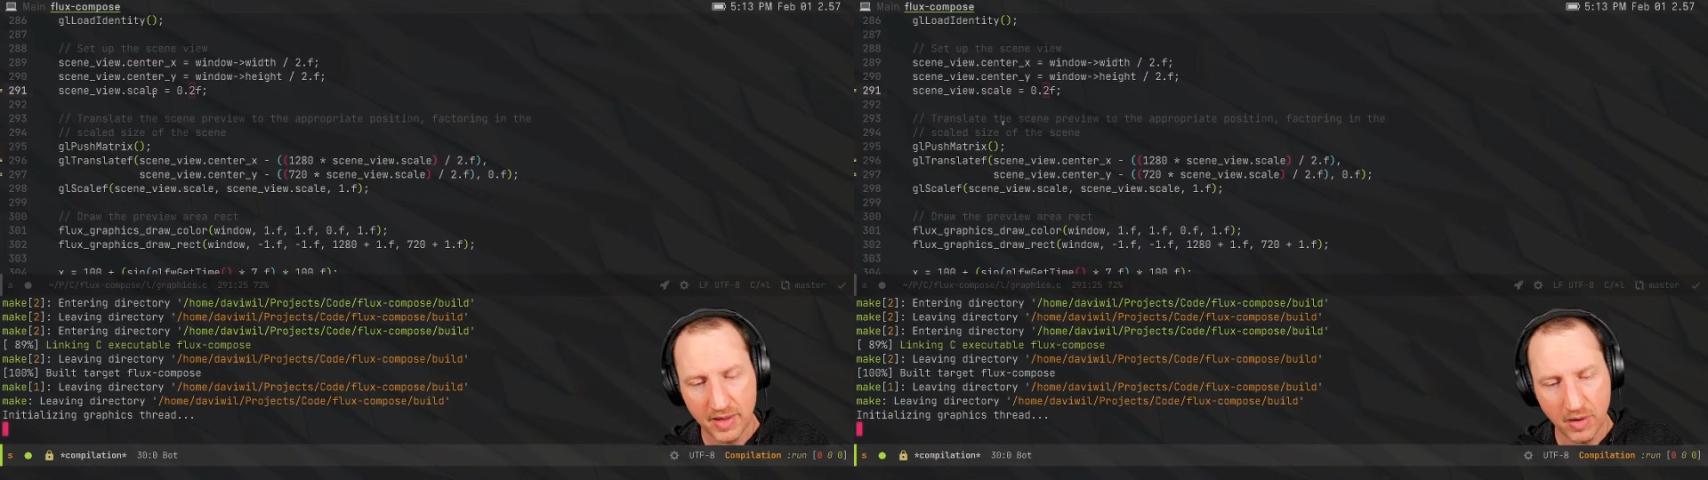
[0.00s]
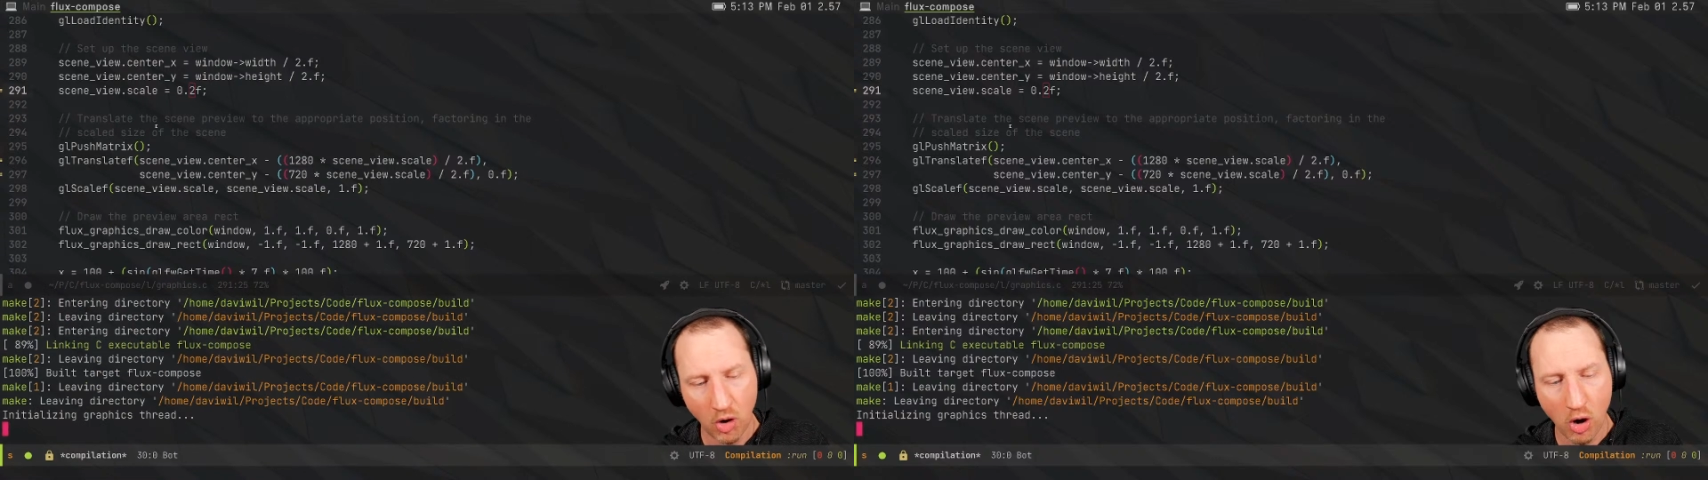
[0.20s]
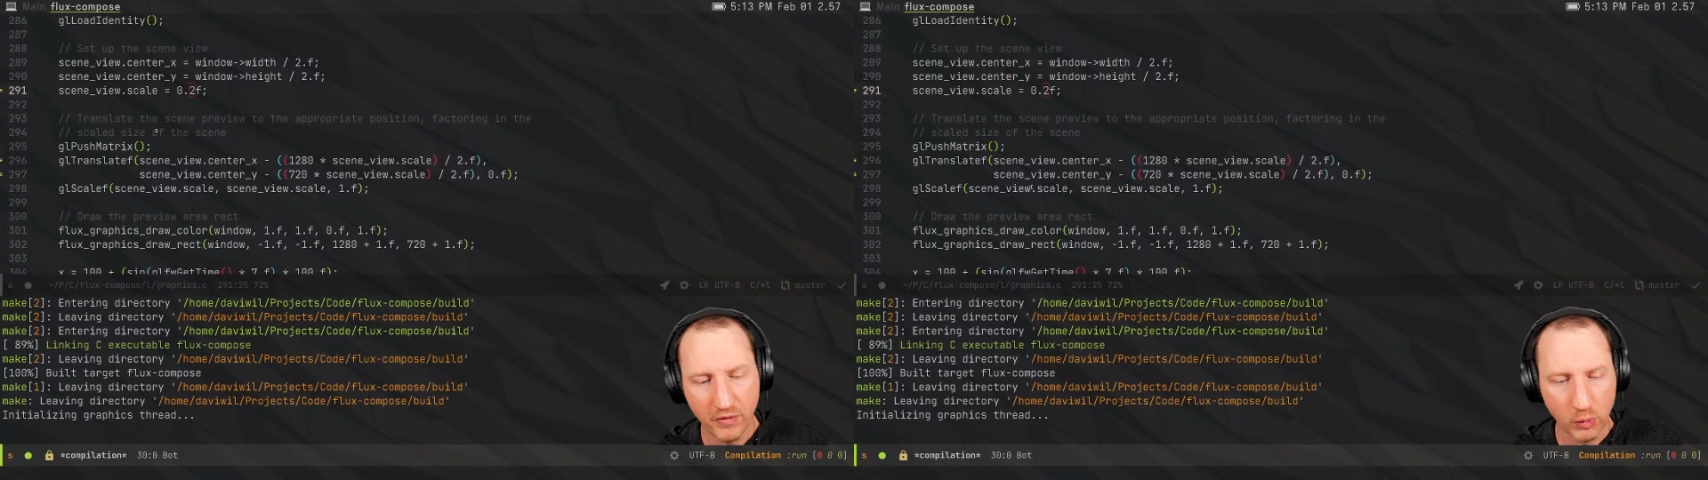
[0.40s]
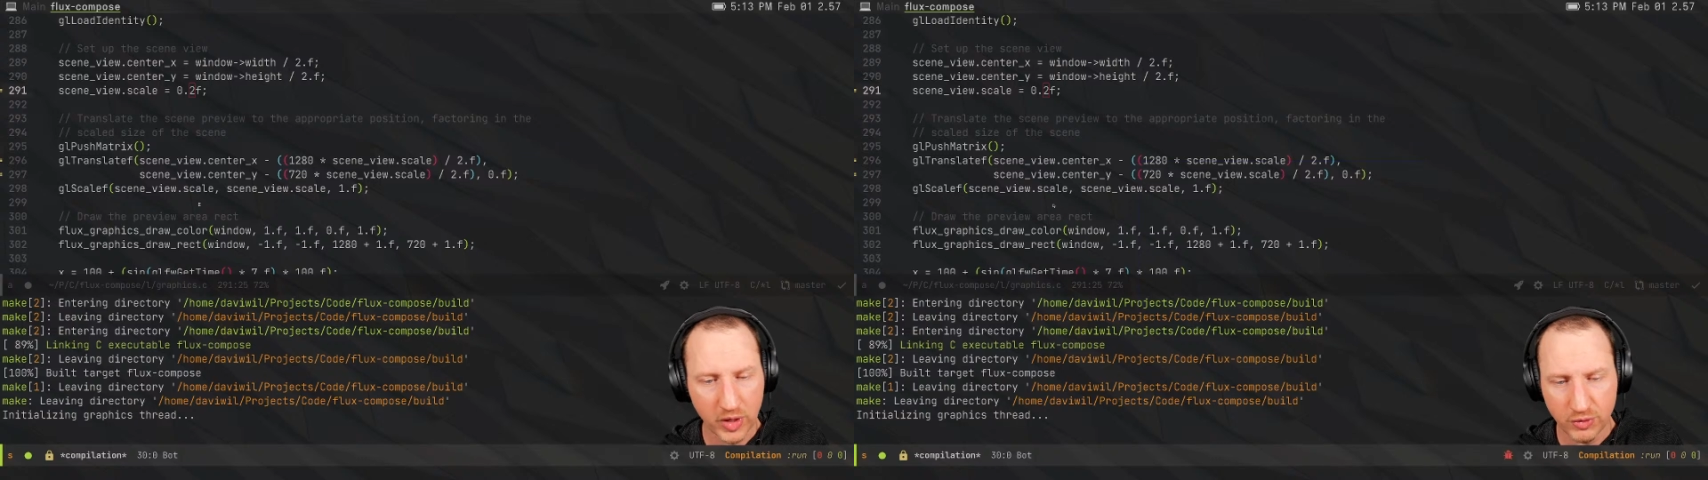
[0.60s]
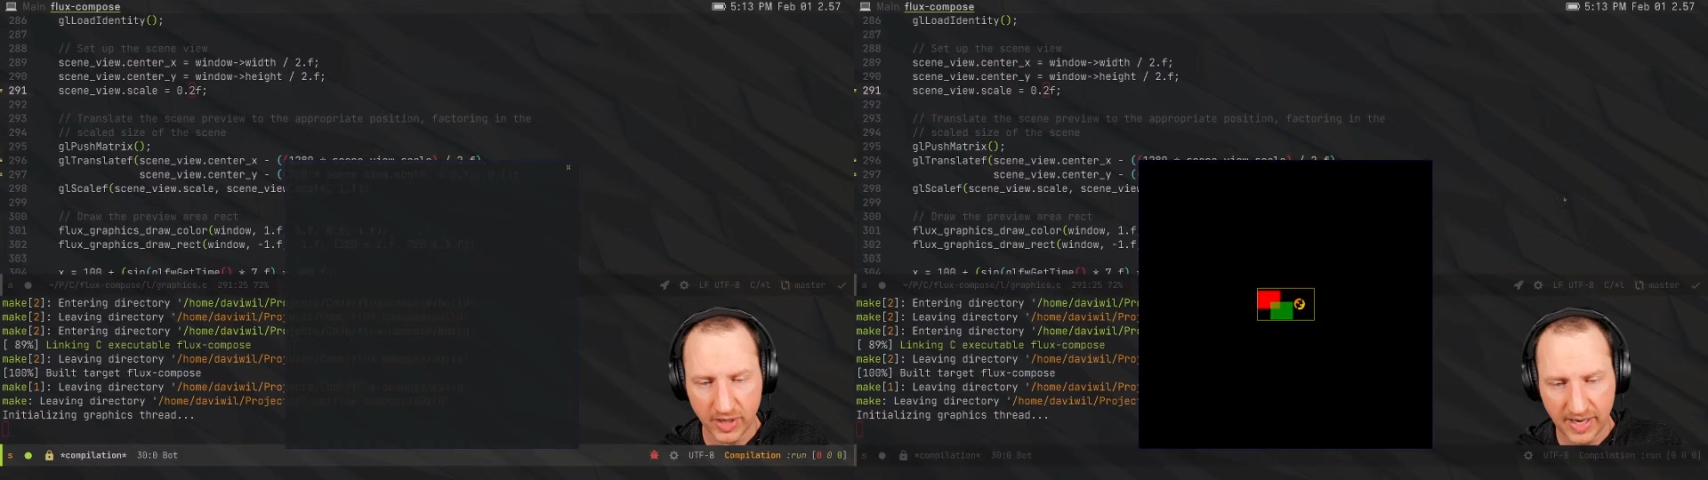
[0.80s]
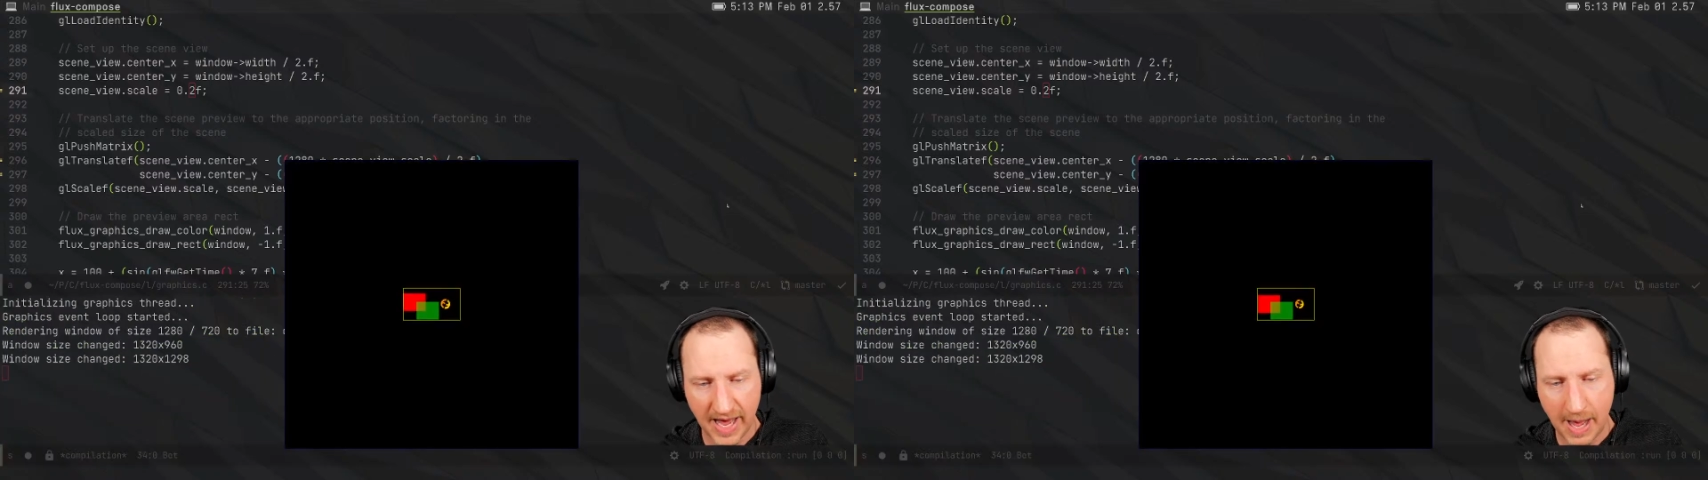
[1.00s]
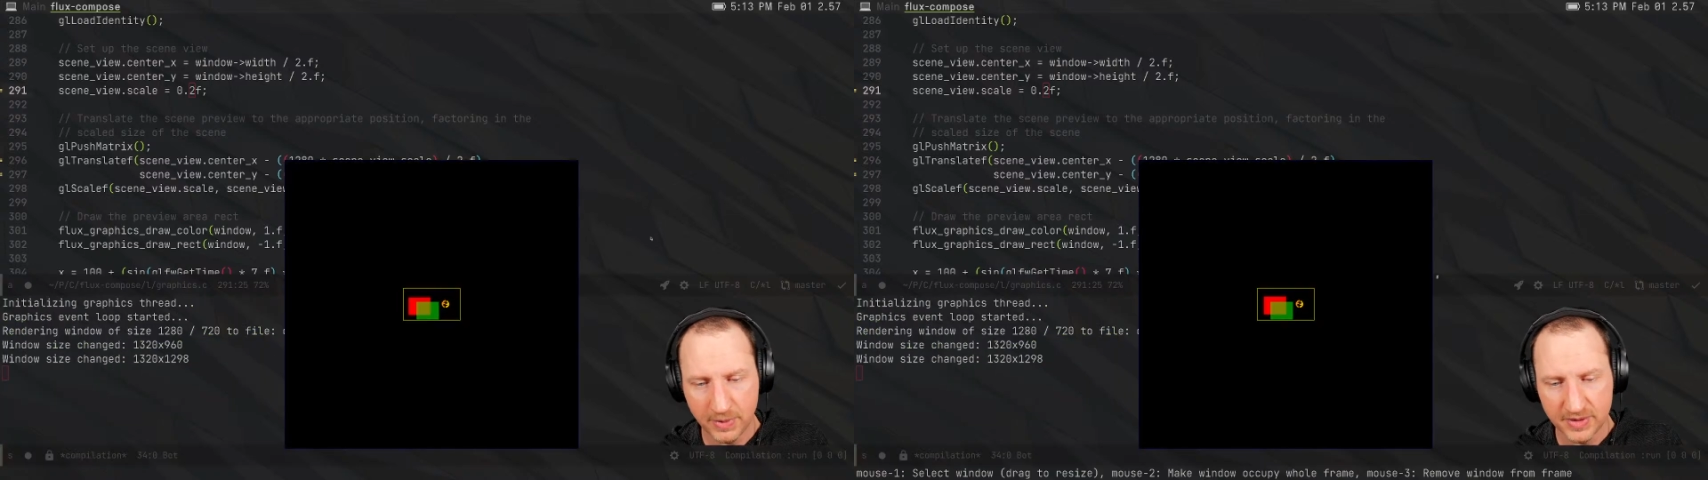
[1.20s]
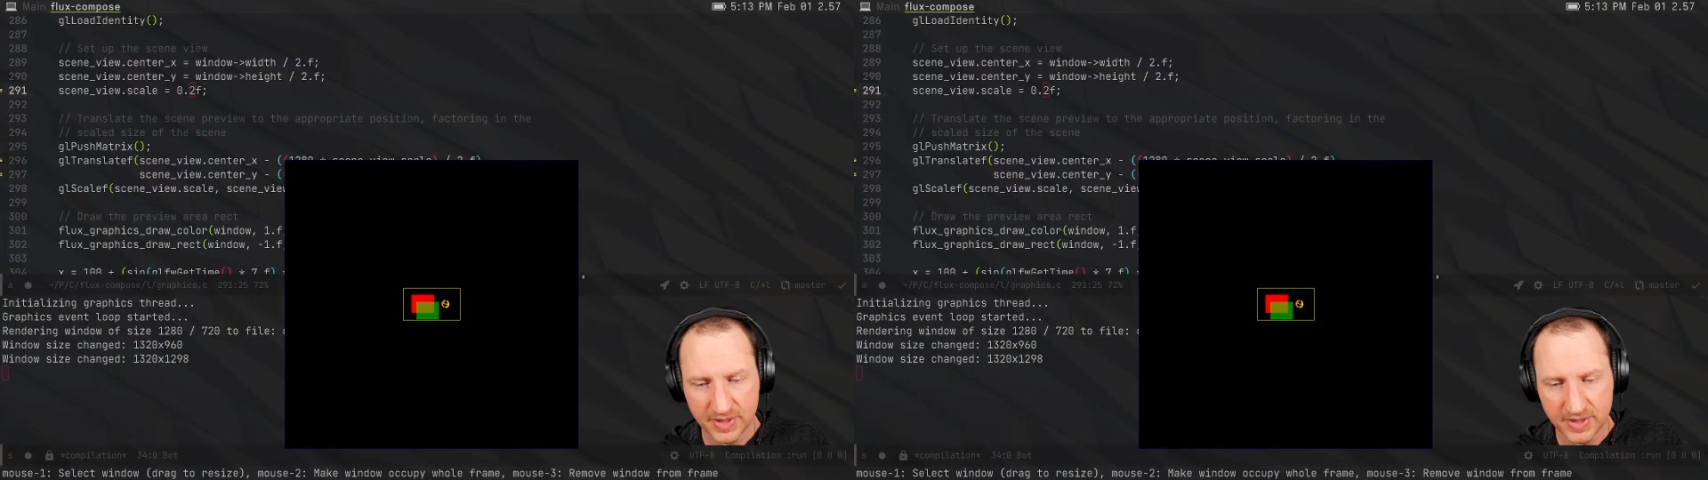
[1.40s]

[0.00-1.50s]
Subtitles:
all the rendering that happens